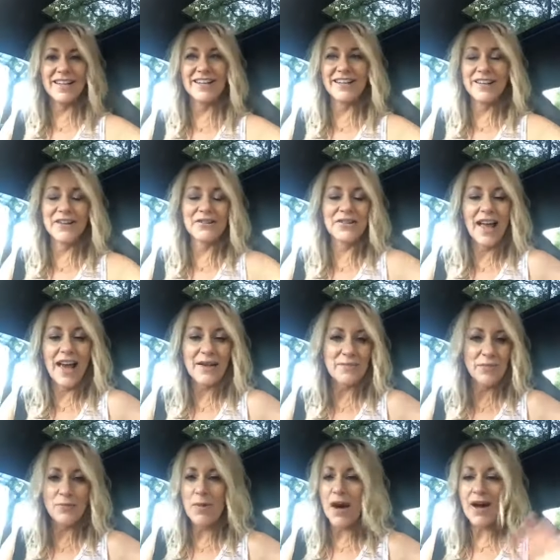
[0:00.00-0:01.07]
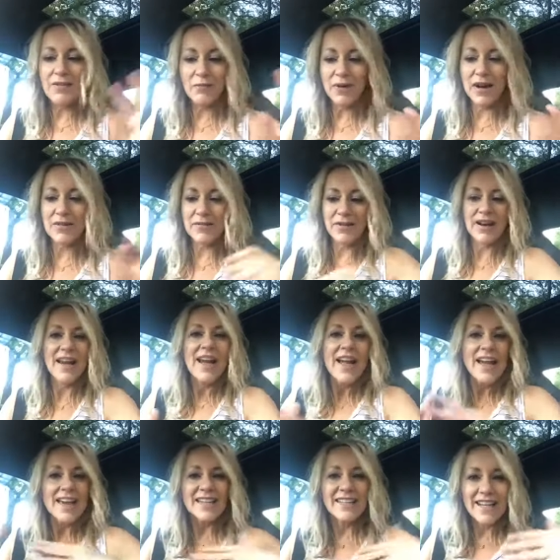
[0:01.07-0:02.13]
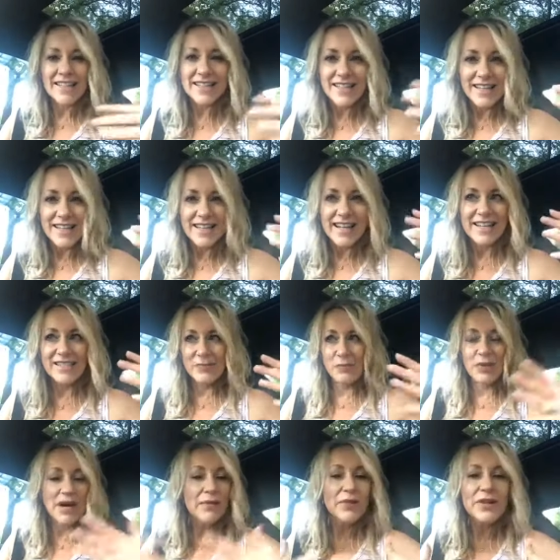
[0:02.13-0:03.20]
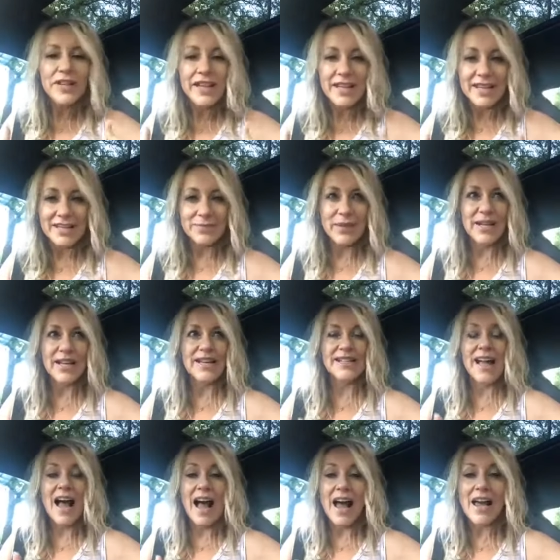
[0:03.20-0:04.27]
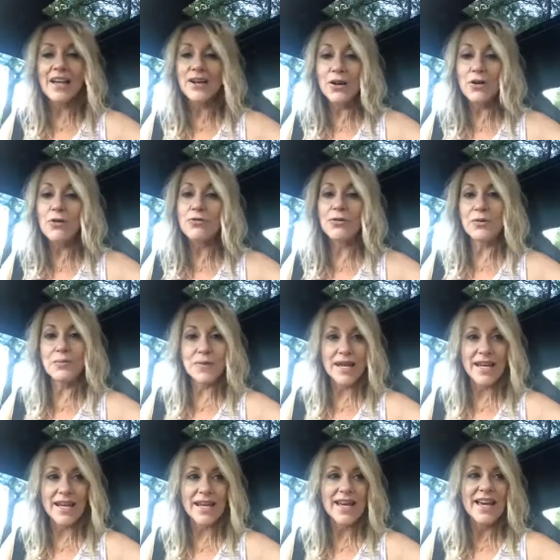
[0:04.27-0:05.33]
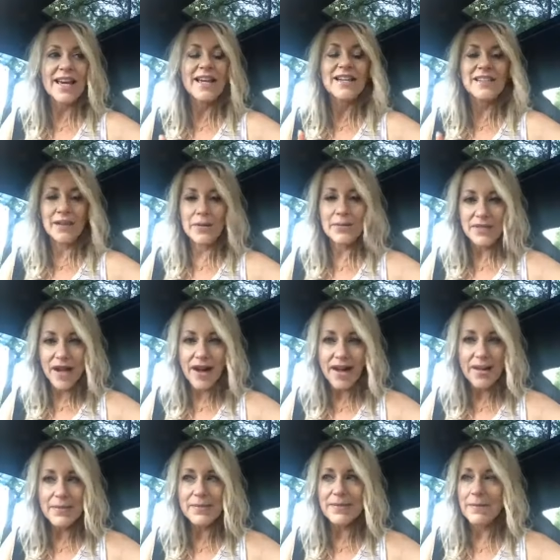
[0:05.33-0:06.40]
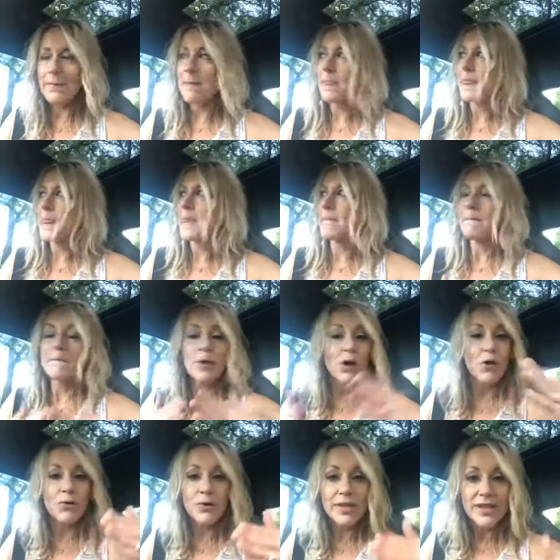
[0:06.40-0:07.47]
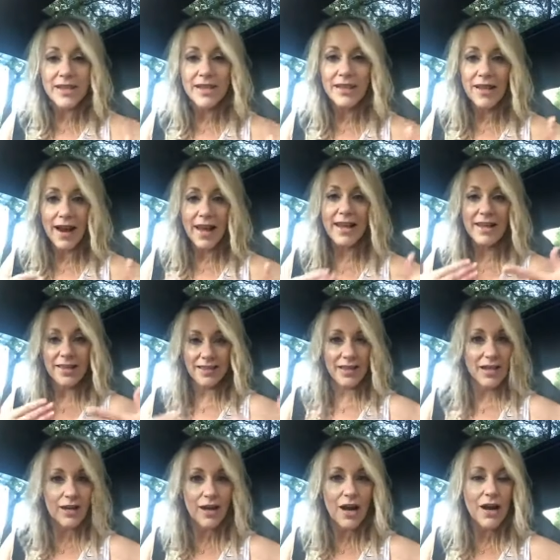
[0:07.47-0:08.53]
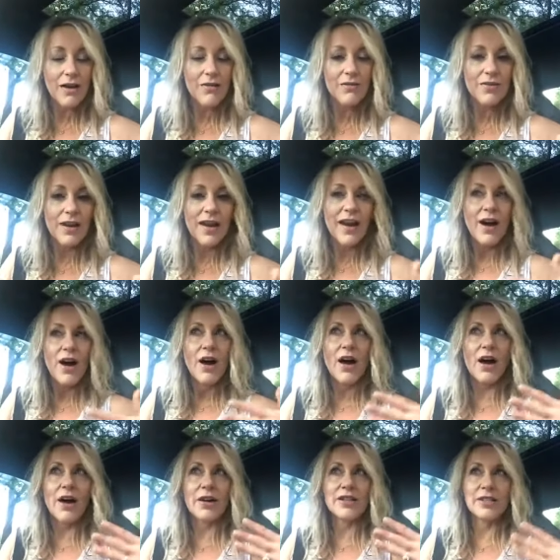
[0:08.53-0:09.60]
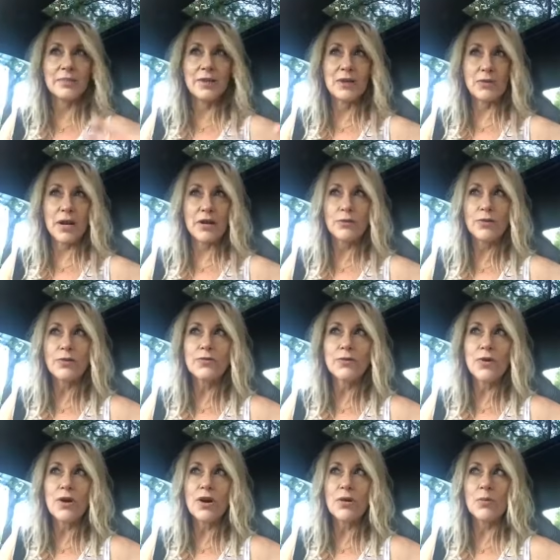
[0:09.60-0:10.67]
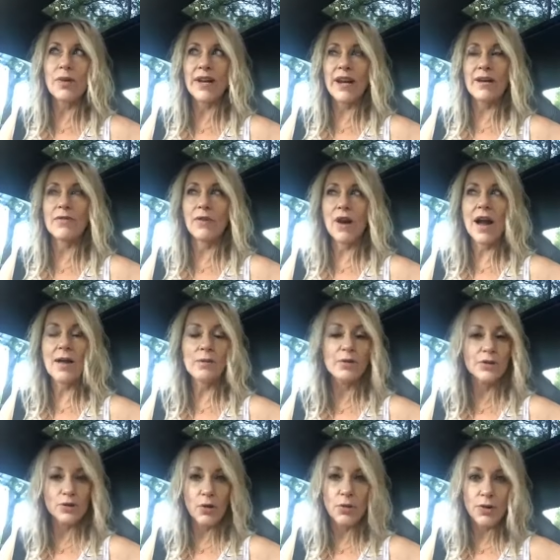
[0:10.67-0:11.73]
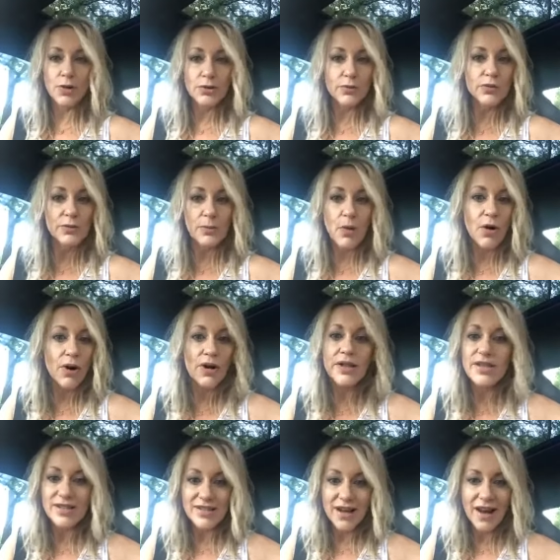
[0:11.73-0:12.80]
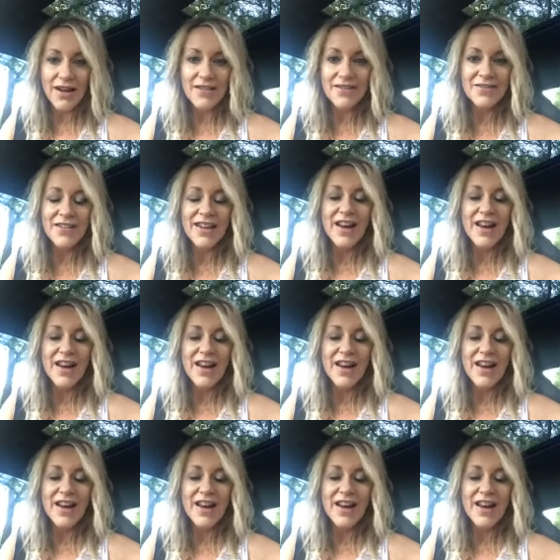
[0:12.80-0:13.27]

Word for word: you know, like boobah, whatever. It doesn't. It whatever it is, because I know for me, sometimes the only thing that I could think of uh, to be grateful for whenever I was going through some hard stuff